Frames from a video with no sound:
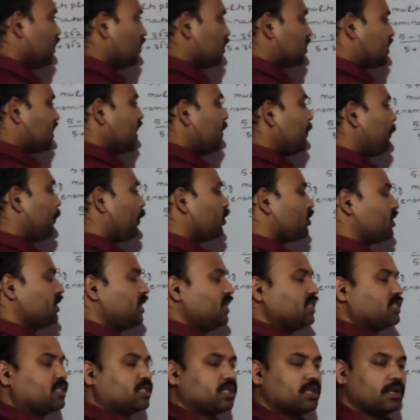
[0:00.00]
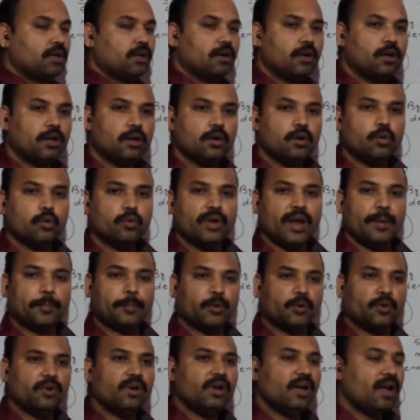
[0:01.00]
the same process we have
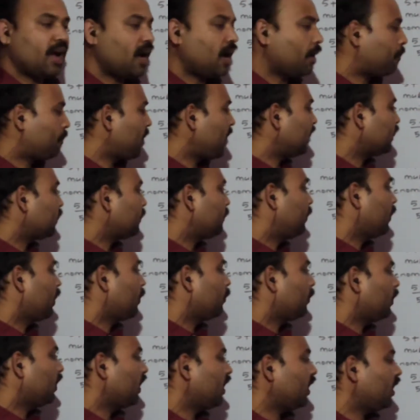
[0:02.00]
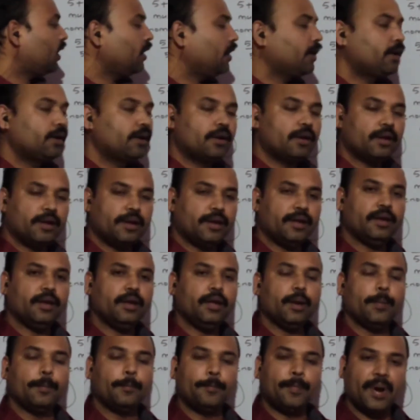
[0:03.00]
to apply the formula in
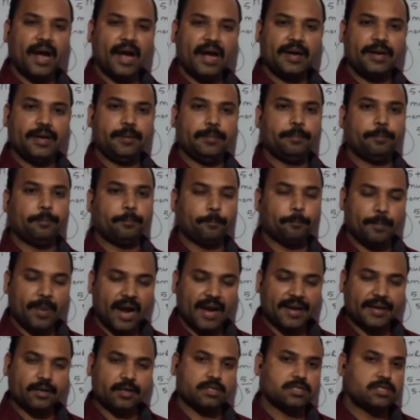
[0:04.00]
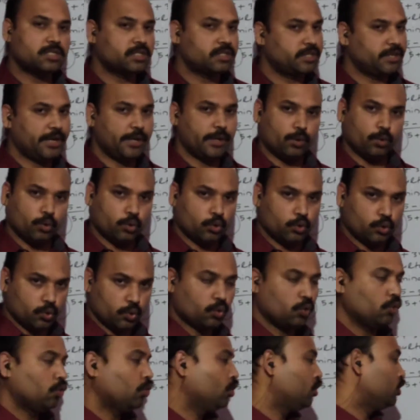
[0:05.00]
5 minus 3 root
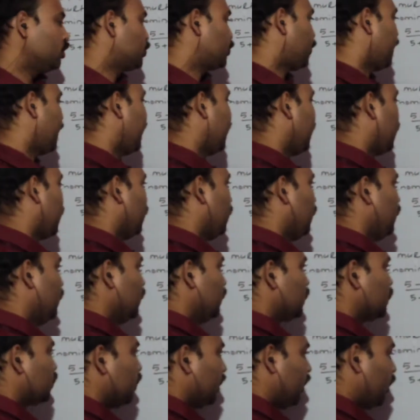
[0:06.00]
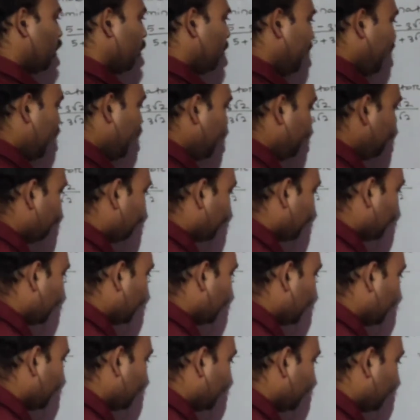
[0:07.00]
2 whole square. So it will be
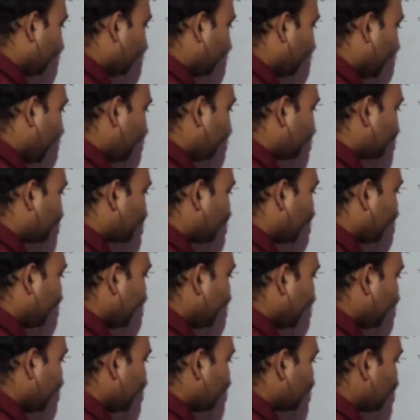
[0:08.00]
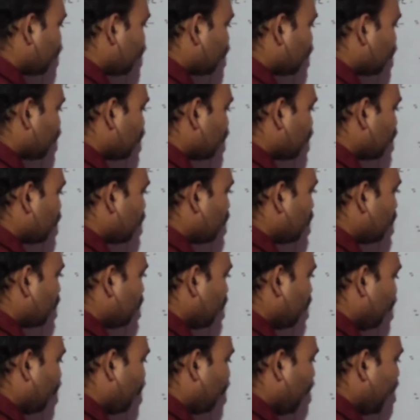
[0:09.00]
5 square
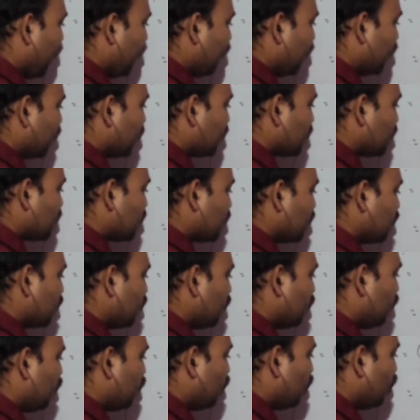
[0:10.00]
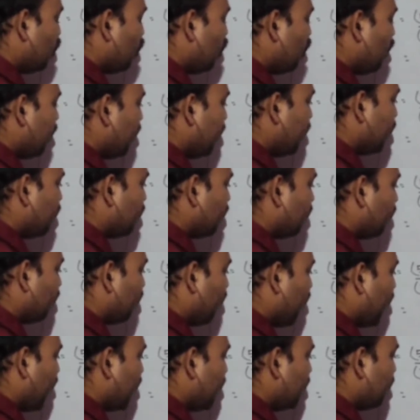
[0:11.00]
minus 2 into
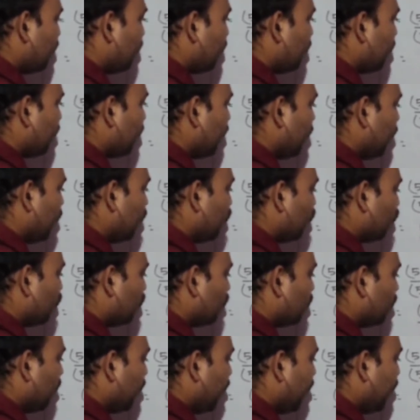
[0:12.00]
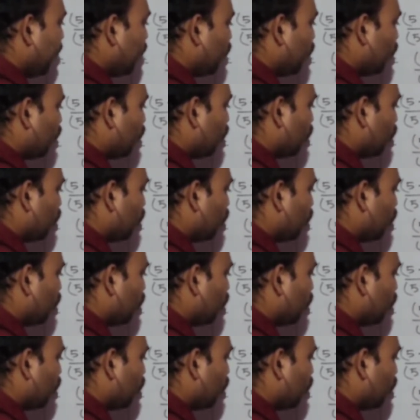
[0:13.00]
5 into 3 root